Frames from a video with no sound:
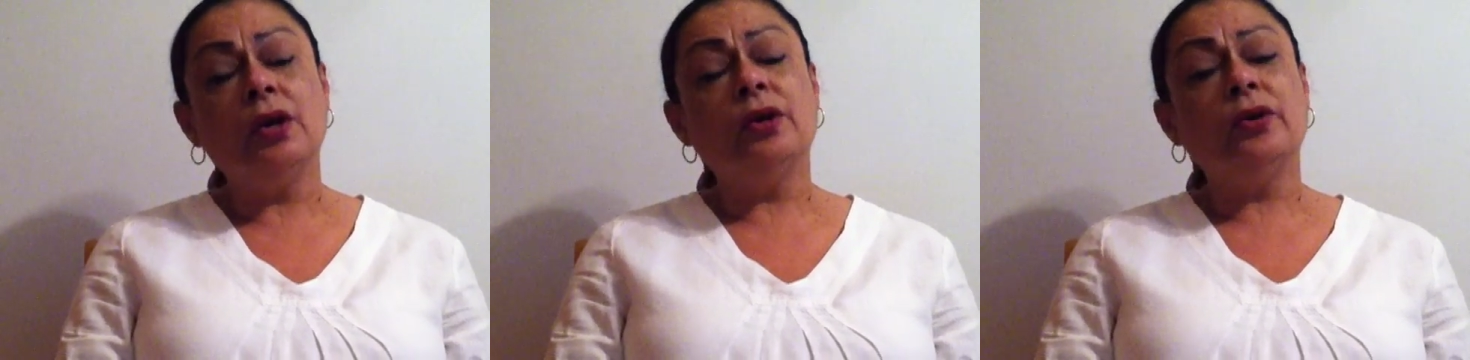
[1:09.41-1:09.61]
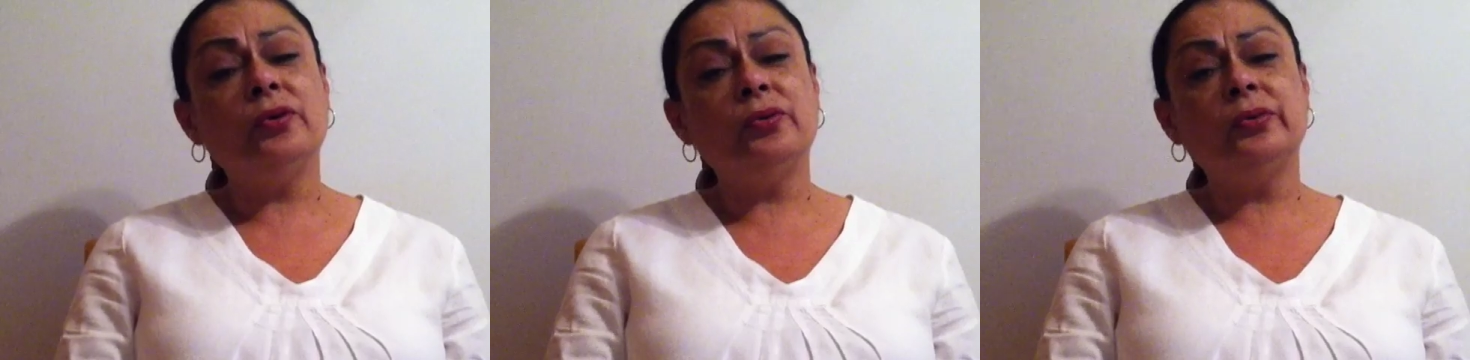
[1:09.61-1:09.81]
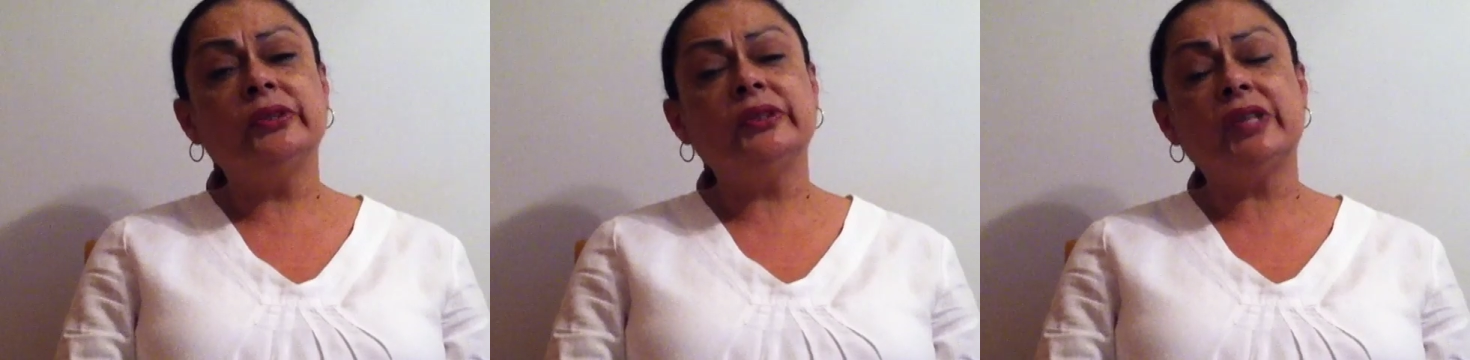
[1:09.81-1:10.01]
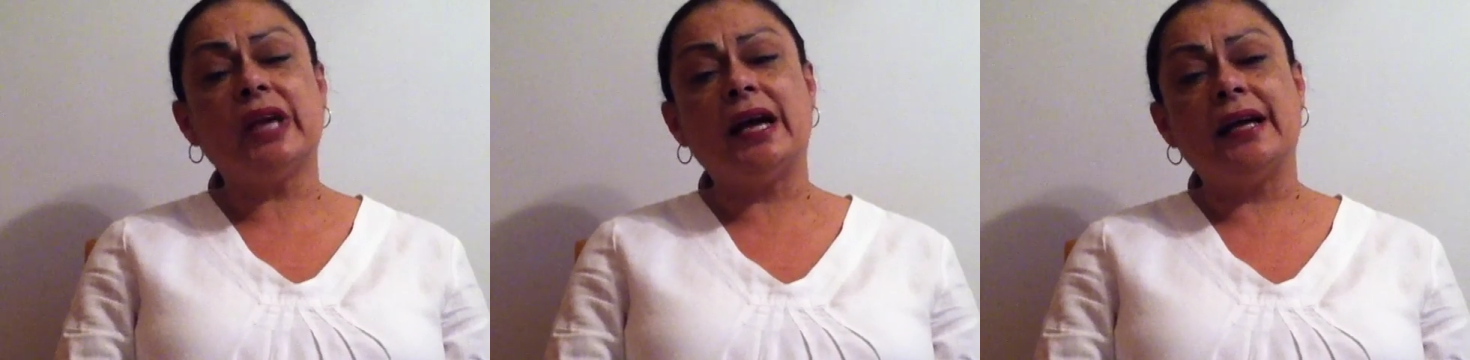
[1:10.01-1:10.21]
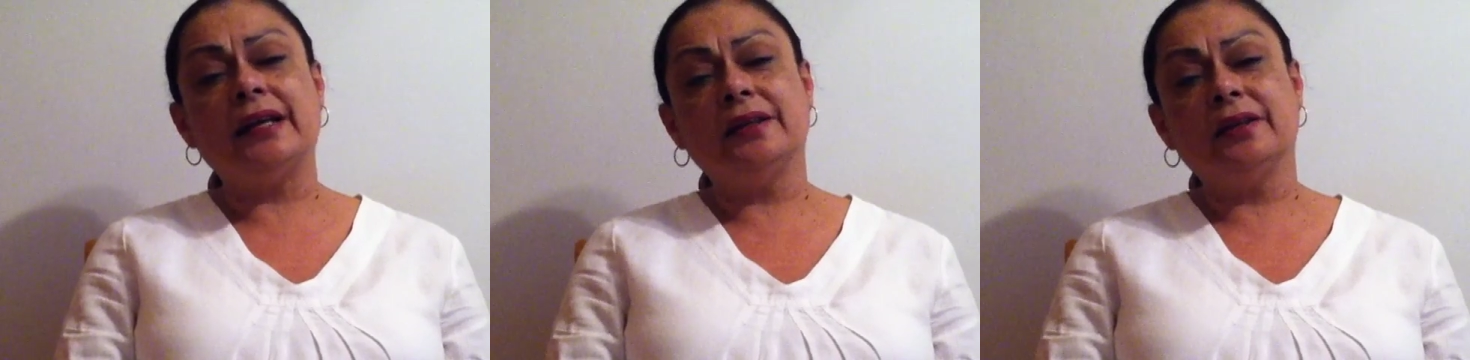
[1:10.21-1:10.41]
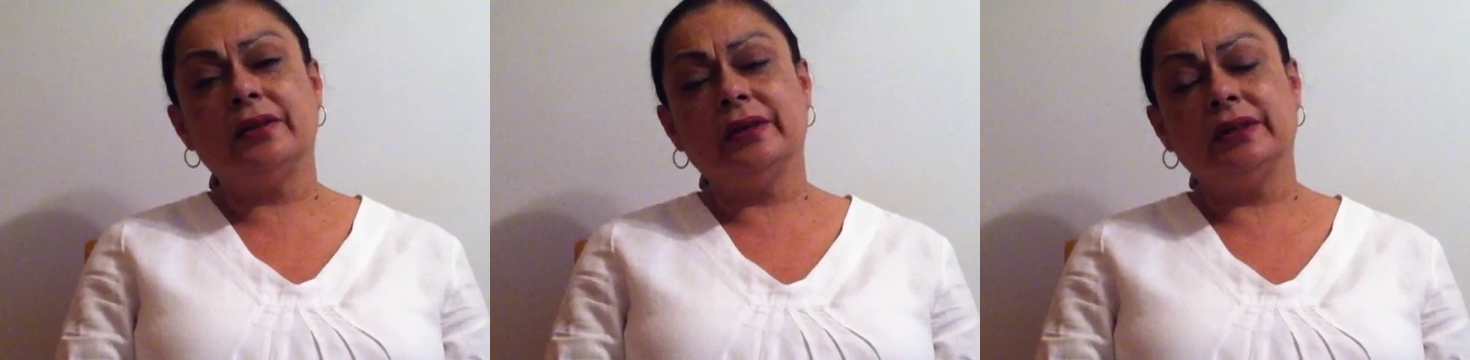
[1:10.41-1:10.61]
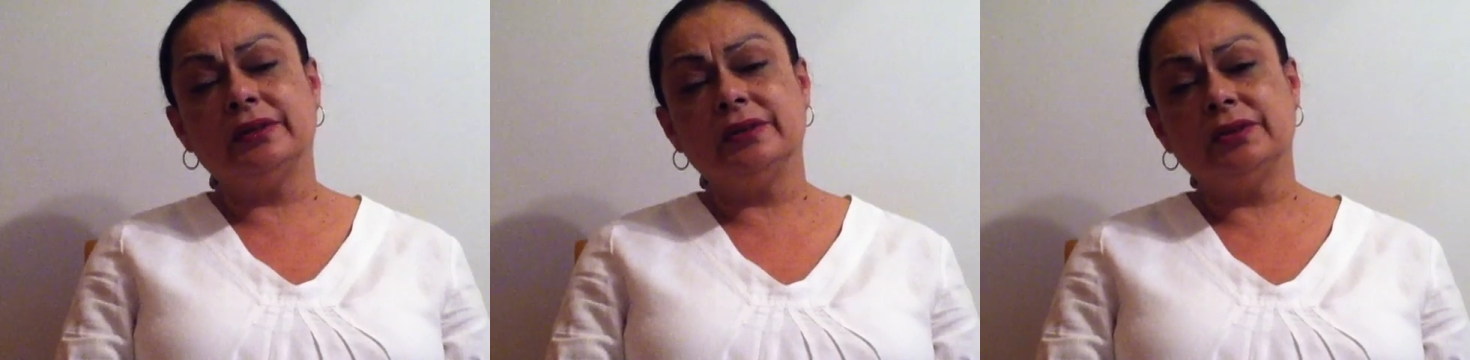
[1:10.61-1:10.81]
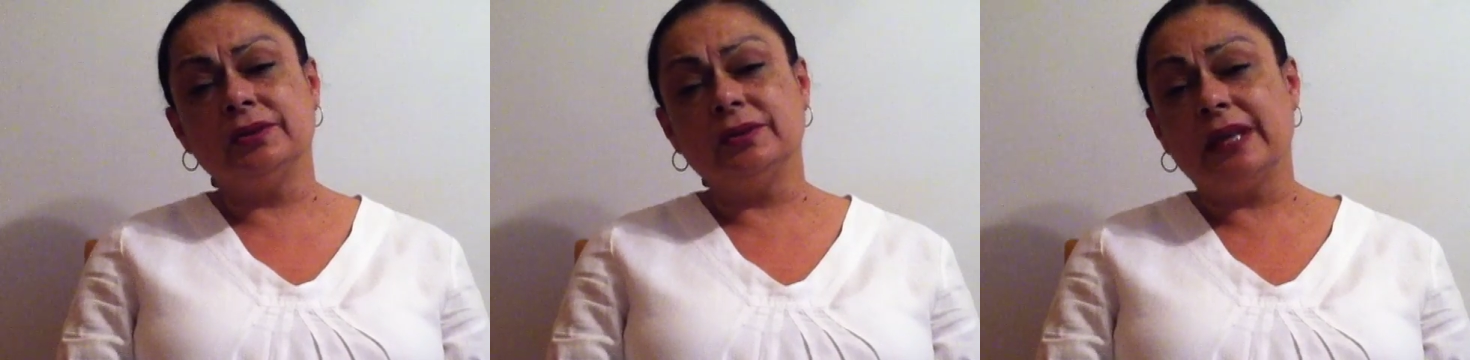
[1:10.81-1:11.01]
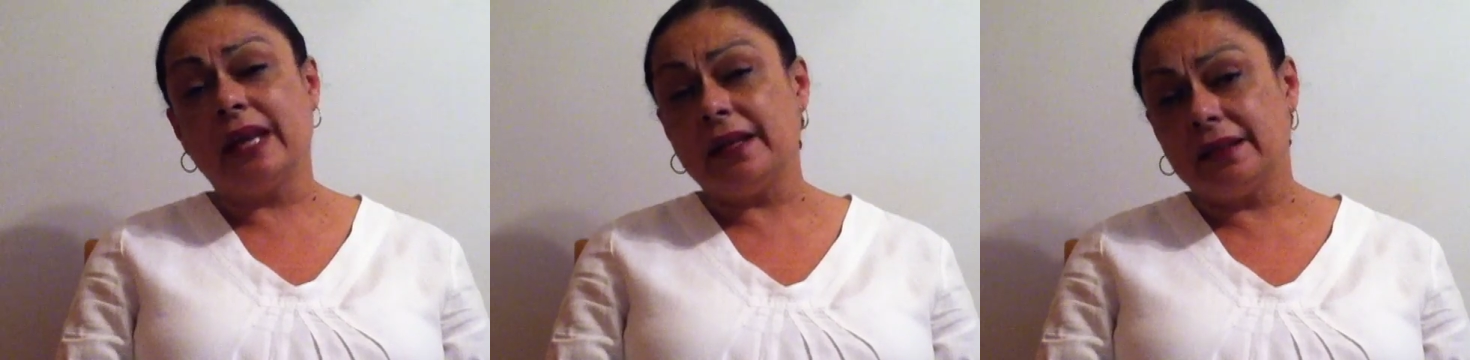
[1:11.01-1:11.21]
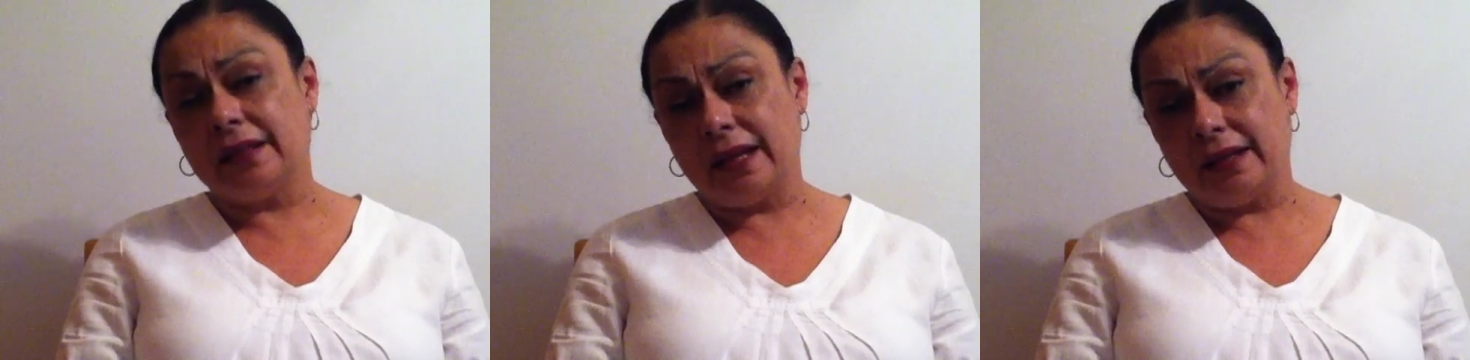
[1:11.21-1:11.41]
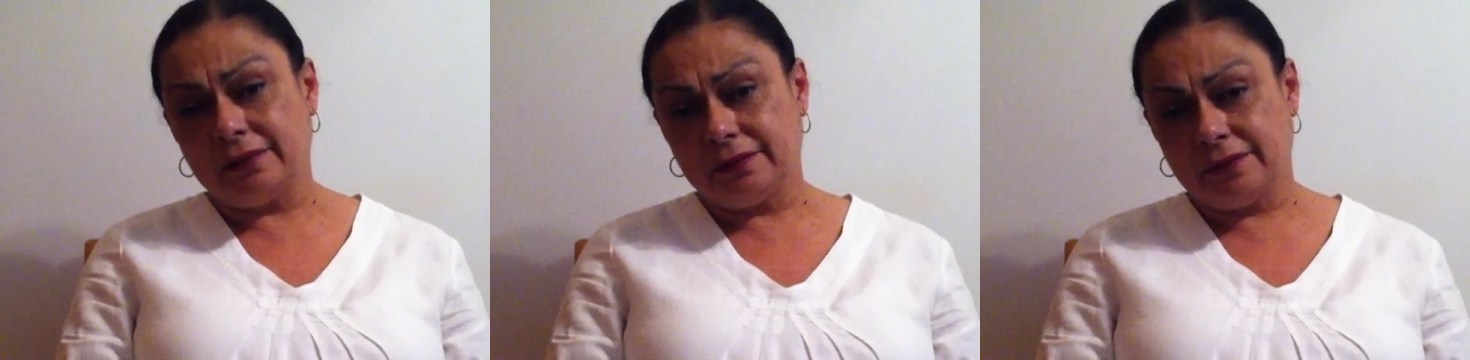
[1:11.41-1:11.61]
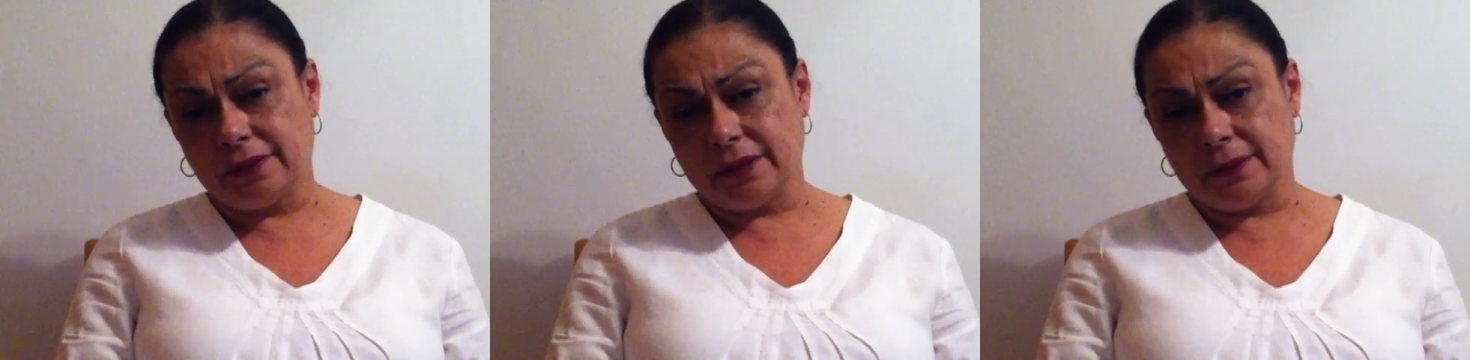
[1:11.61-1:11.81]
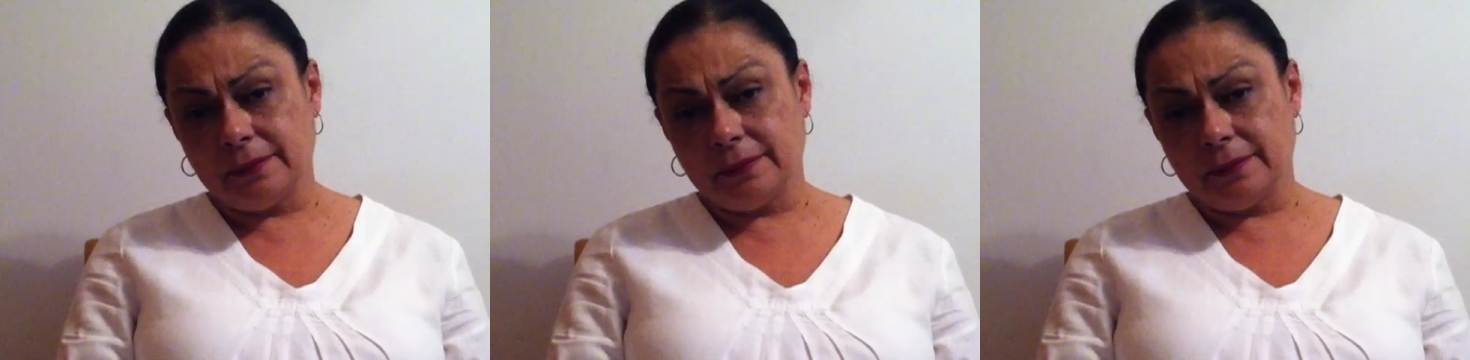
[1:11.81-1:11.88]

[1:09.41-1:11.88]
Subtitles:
who was I going to get that from?